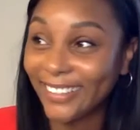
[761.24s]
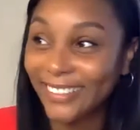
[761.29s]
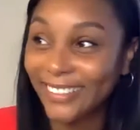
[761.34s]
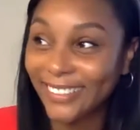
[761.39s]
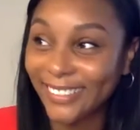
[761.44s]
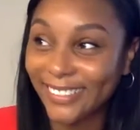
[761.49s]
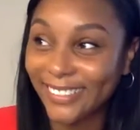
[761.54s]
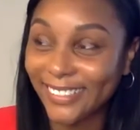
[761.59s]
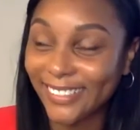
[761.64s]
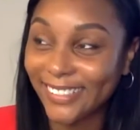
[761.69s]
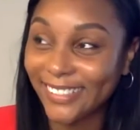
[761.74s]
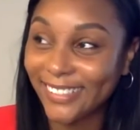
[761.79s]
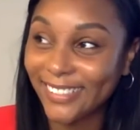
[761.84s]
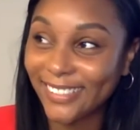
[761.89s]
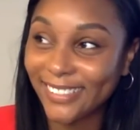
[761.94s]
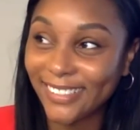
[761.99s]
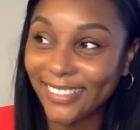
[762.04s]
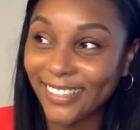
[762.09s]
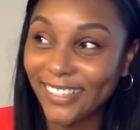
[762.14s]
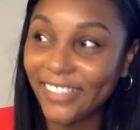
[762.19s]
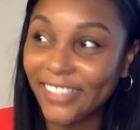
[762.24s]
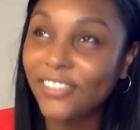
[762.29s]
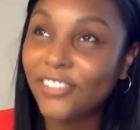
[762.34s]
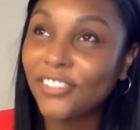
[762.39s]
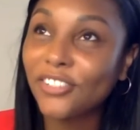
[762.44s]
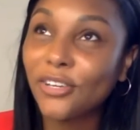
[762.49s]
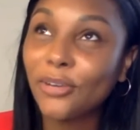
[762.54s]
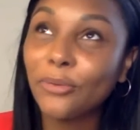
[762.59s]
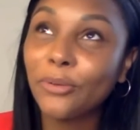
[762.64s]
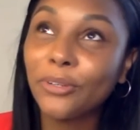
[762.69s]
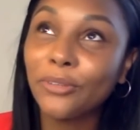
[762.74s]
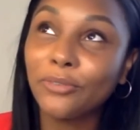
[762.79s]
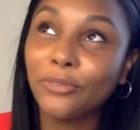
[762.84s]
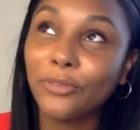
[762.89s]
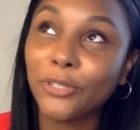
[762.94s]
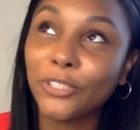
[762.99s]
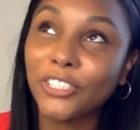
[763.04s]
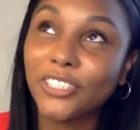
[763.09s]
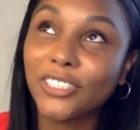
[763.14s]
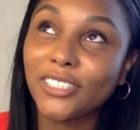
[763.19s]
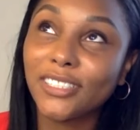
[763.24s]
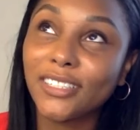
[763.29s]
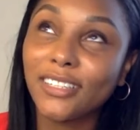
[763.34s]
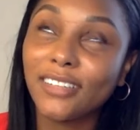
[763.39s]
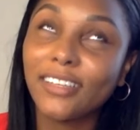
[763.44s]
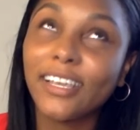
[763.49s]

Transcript: is. It's so unfortunate.